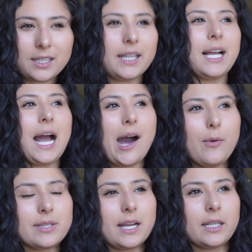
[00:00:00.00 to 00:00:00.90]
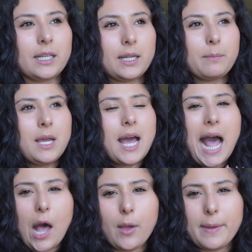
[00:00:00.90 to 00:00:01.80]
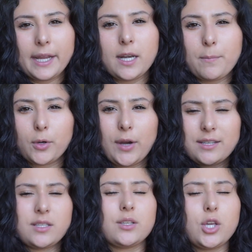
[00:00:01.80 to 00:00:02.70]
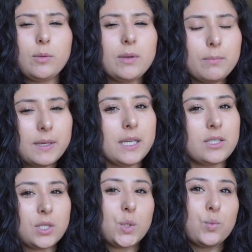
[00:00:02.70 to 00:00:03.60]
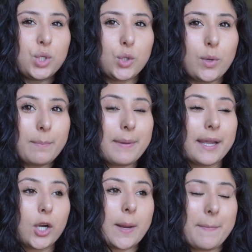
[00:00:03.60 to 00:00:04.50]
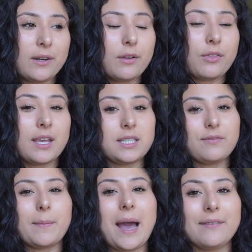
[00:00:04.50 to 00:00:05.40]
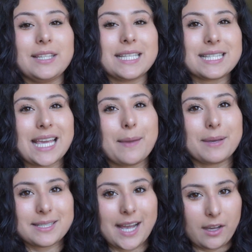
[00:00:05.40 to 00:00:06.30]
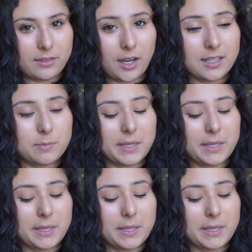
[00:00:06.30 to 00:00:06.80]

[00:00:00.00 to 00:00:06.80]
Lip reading: Like, how am I gonna progress as a human being to do new and bigger and better things if I'm having the same exact thoughts?